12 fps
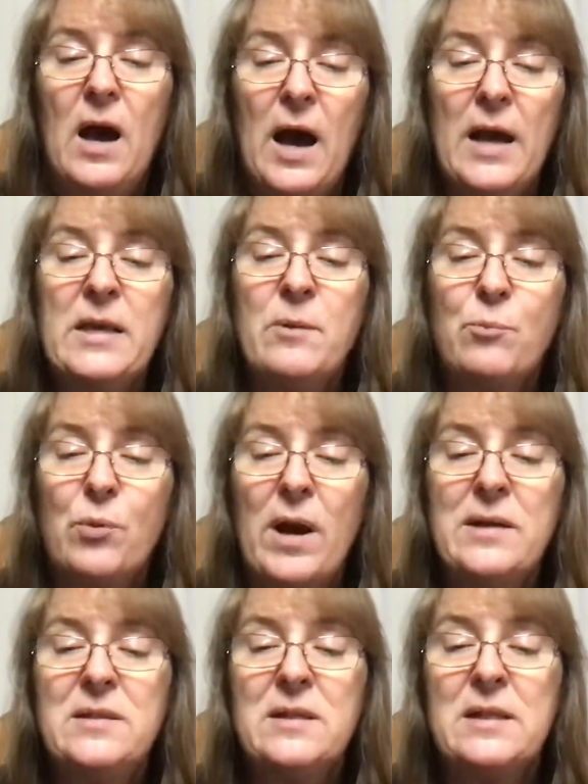I can
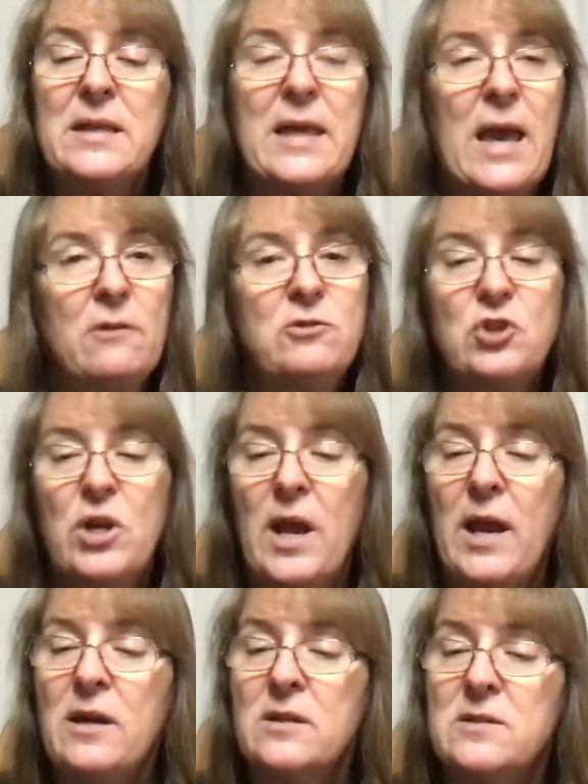practically count your
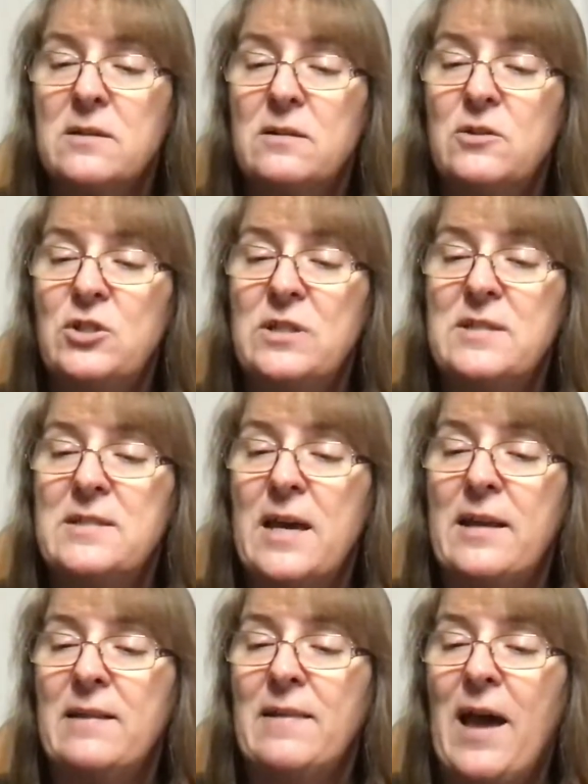hairs, she
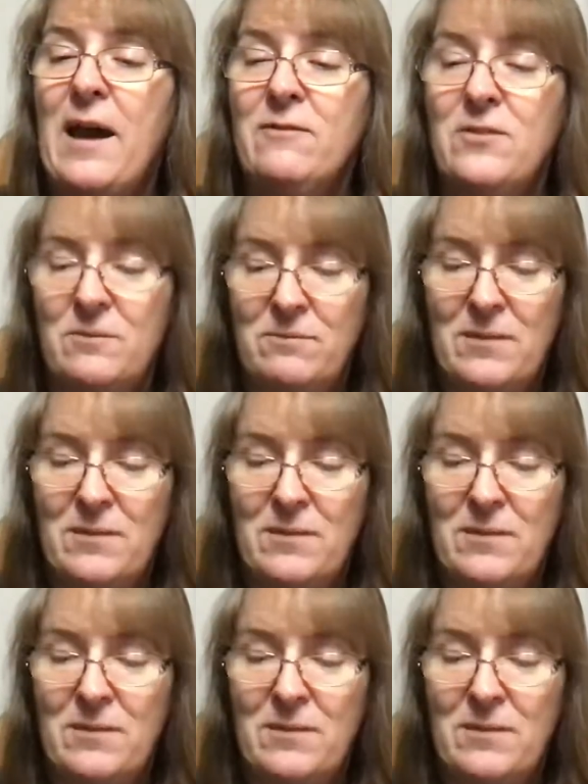said and laughed.